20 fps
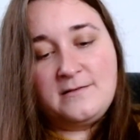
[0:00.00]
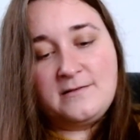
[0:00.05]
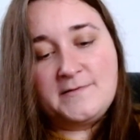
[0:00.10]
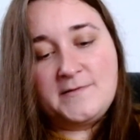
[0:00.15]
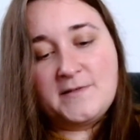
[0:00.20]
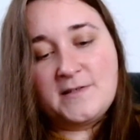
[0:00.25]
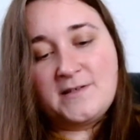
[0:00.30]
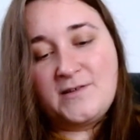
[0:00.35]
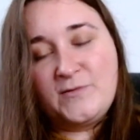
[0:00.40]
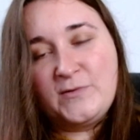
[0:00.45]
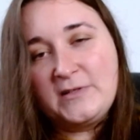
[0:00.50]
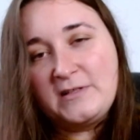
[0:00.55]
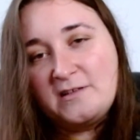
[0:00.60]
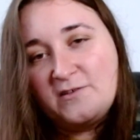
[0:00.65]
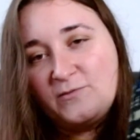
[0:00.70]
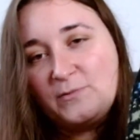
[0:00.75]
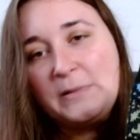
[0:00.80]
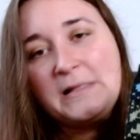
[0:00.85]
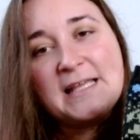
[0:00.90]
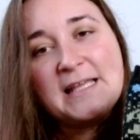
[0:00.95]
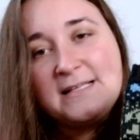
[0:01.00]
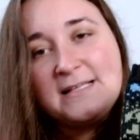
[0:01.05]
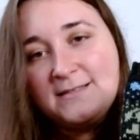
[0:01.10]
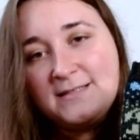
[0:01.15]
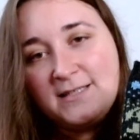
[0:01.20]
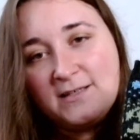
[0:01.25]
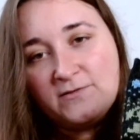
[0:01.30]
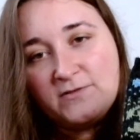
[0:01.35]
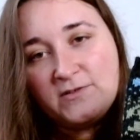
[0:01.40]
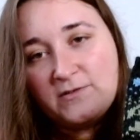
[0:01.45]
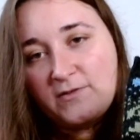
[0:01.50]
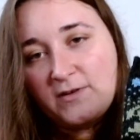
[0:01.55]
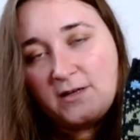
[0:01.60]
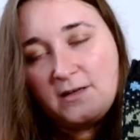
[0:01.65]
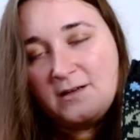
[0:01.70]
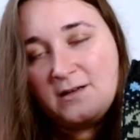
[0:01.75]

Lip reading: I was like, well, I have plenty of different